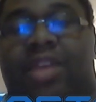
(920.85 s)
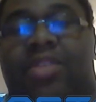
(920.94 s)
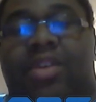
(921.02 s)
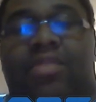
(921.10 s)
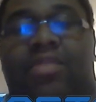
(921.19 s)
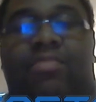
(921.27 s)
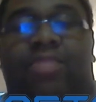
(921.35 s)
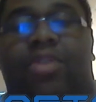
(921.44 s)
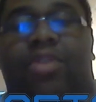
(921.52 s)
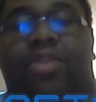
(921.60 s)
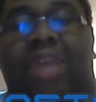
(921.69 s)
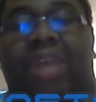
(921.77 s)
like that they,
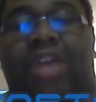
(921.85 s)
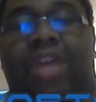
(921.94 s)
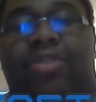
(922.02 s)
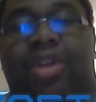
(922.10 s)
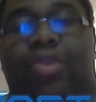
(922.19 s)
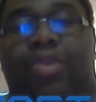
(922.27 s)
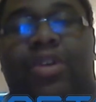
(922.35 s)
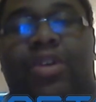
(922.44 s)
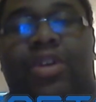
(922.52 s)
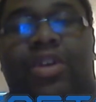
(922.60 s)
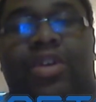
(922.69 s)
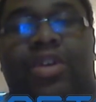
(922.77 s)
they don't matter anymore.
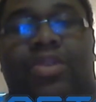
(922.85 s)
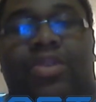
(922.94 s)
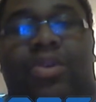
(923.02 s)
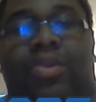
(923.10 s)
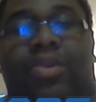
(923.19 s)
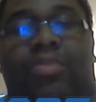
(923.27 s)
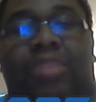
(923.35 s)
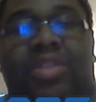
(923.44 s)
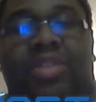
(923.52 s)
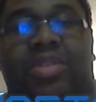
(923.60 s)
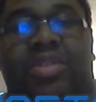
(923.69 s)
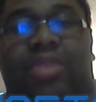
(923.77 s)
So
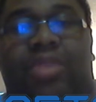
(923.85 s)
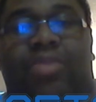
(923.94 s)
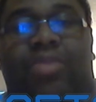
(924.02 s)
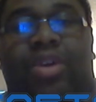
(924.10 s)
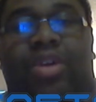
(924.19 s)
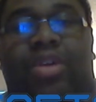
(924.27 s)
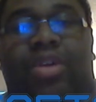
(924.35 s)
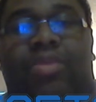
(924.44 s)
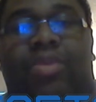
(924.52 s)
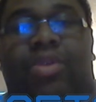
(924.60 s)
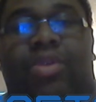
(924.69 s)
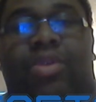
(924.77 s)
basically,
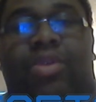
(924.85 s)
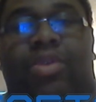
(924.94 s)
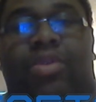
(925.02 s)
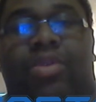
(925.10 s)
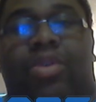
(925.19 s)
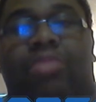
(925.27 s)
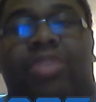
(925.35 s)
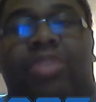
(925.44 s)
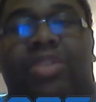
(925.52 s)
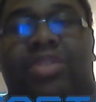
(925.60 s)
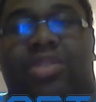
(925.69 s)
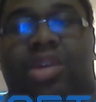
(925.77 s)
we're, we're
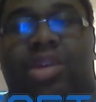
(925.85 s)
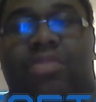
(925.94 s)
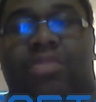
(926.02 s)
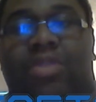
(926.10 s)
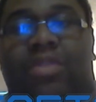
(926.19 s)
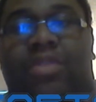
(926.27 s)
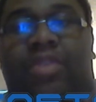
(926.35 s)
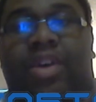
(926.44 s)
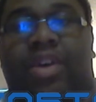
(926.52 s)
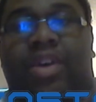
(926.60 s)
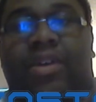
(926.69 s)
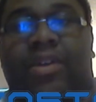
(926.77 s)
homeless in terms of.
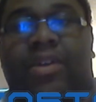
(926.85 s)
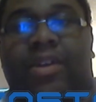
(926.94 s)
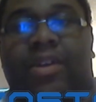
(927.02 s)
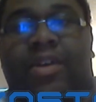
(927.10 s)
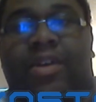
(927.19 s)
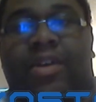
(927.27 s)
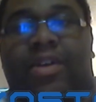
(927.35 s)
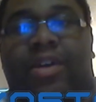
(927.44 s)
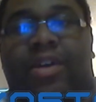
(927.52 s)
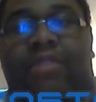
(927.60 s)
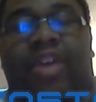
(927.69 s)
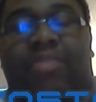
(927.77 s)
Uh,
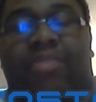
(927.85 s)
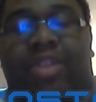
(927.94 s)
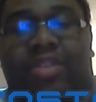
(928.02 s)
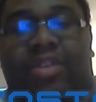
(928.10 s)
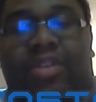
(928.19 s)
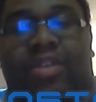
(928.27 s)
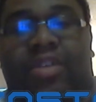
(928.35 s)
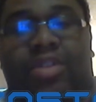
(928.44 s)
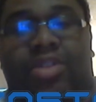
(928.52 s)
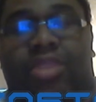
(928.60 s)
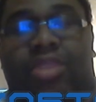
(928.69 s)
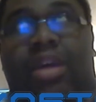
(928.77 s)
our feminine in,
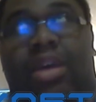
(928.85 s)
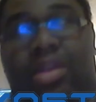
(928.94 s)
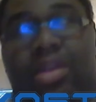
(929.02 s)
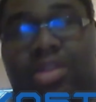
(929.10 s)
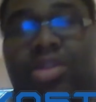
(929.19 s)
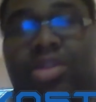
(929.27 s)
ter- in